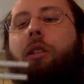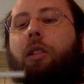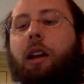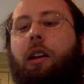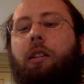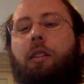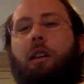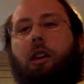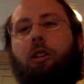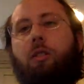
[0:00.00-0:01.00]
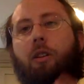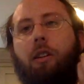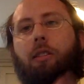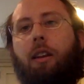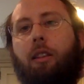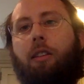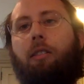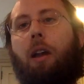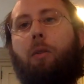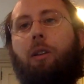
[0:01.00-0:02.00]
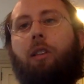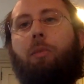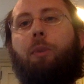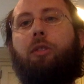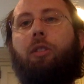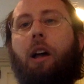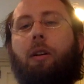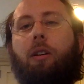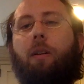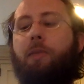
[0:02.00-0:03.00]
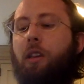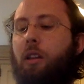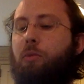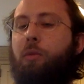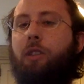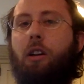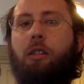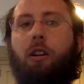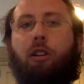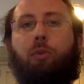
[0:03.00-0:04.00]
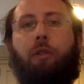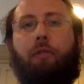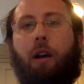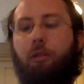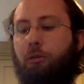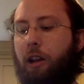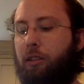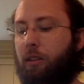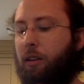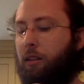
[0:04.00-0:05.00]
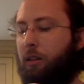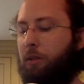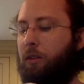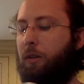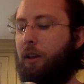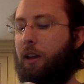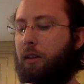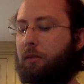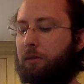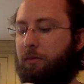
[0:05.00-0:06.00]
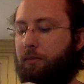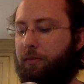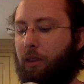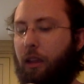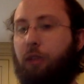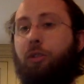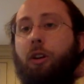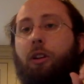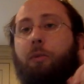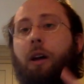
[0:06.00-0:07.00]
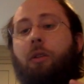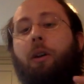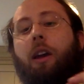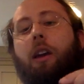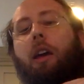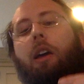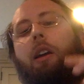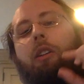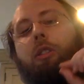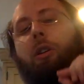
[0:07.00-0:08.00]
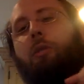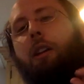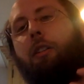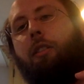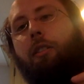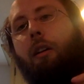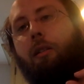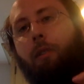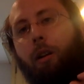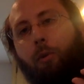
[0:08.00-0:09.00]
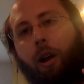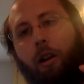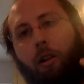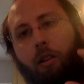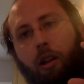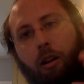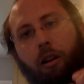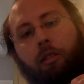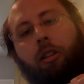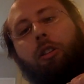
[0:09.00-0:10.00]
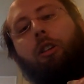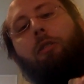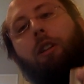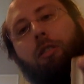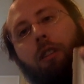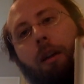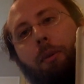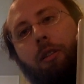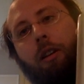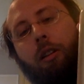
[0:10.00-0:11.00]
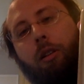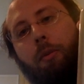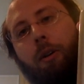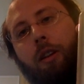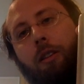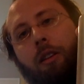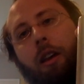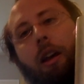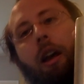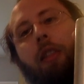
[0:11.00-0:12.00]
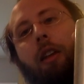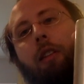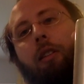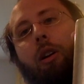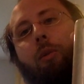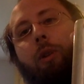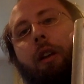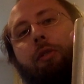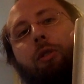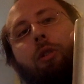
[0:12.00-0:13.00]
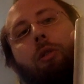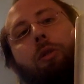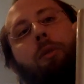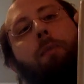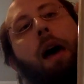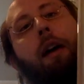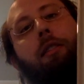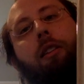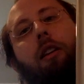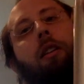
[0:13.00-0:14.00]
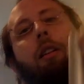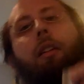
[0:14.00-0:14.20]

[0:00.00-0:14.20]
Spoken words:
length, you notice that the sound gets much louder. And what we've done there is we've found resonance. Let me do it again. And you'll notice, by the way, you don't hear the sound very well until you reach that particular point. And then if you go past it,